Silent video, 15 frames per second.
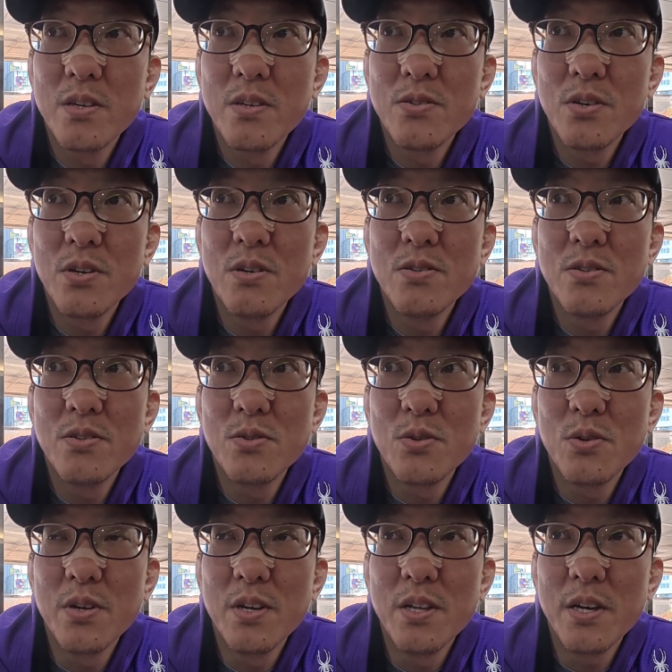So here's the
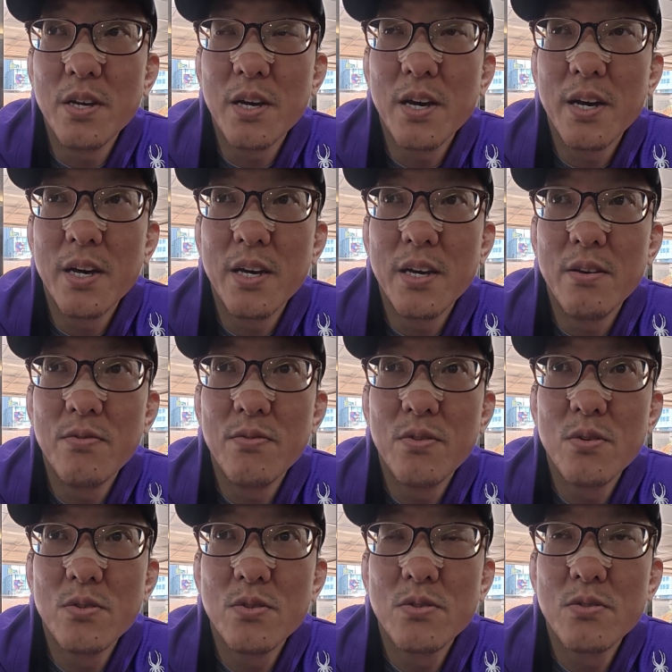story. Like, I
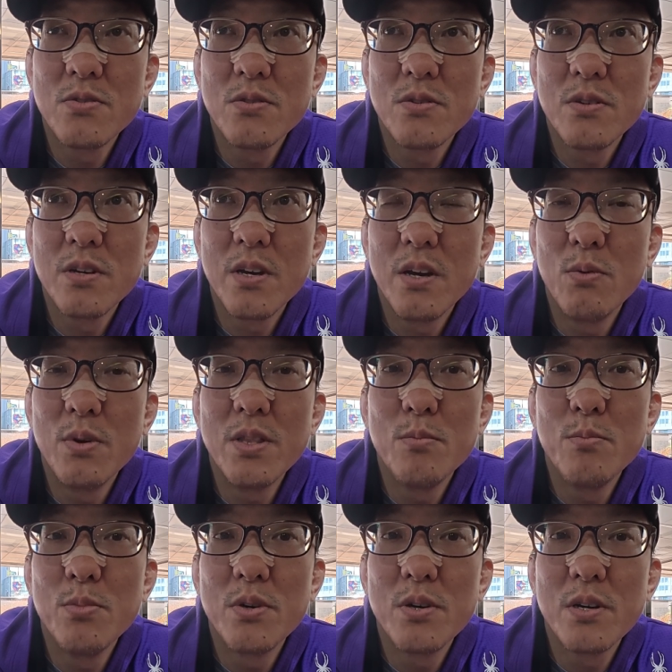read
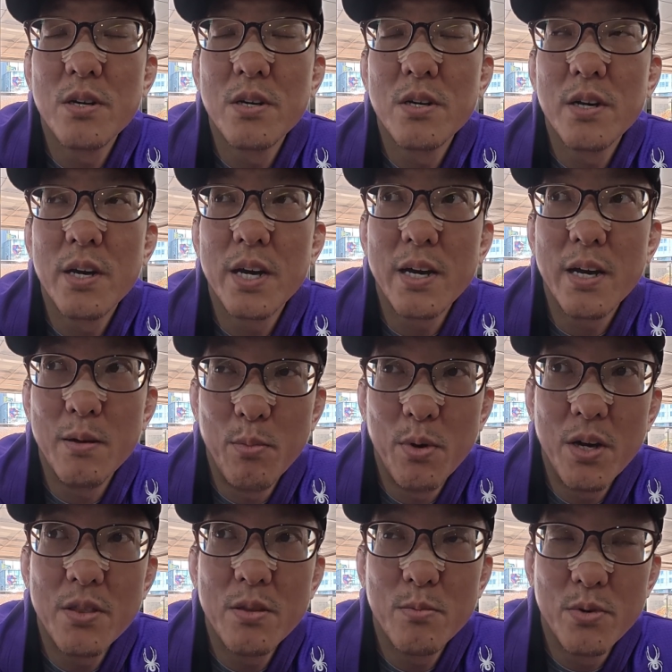the book. I
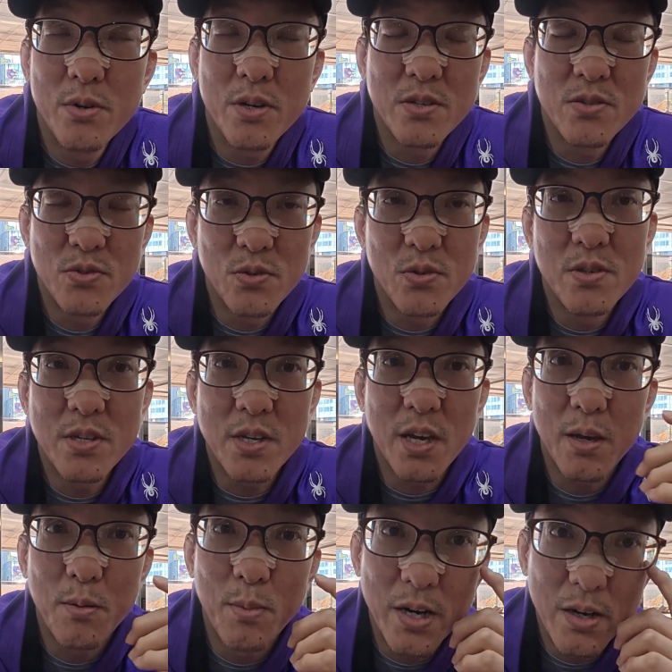bought the book as soon as it
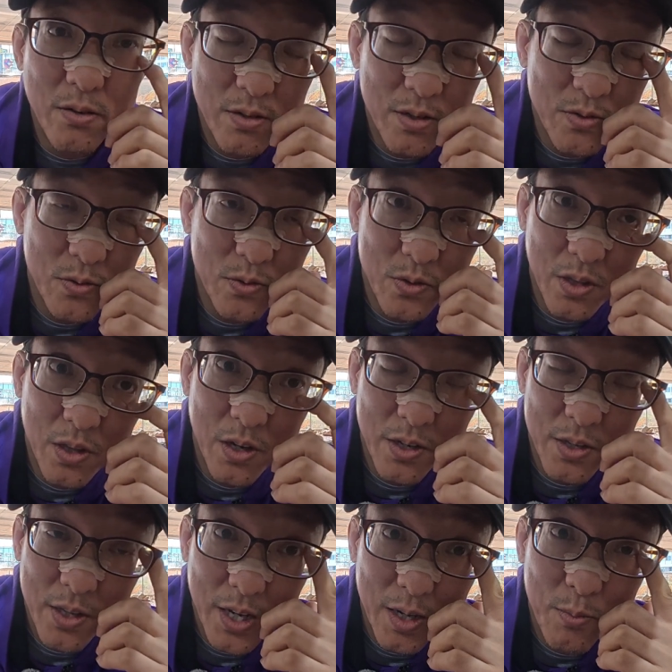came out. This was a
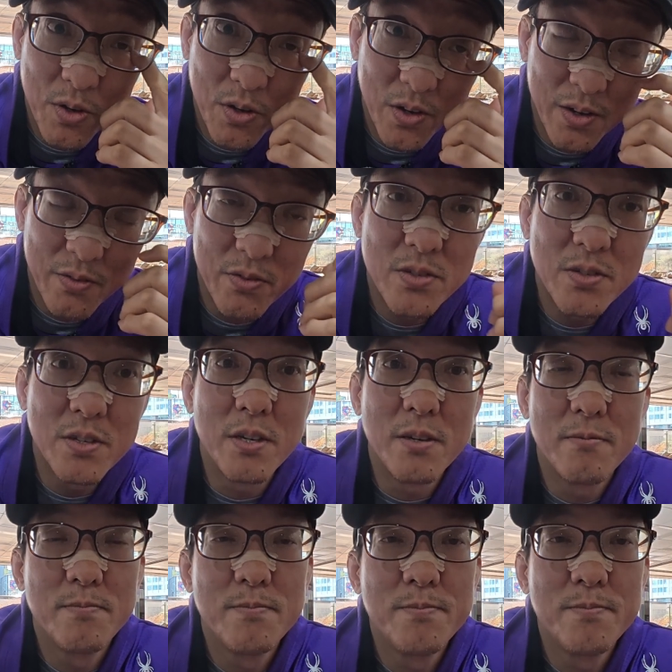long time ago, obviously.